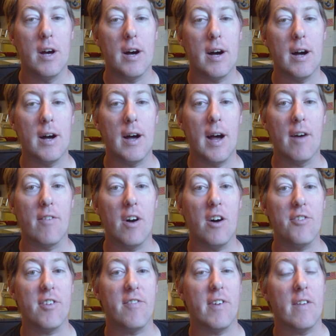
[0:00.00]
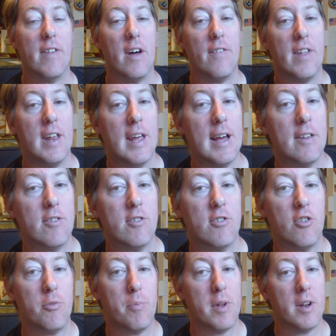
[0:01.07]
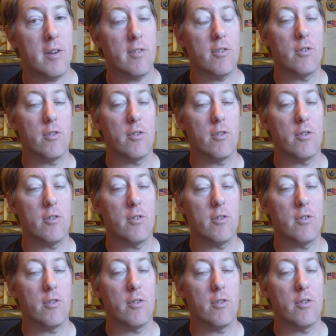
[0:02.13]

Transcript: However, I also found out that he hasn't just been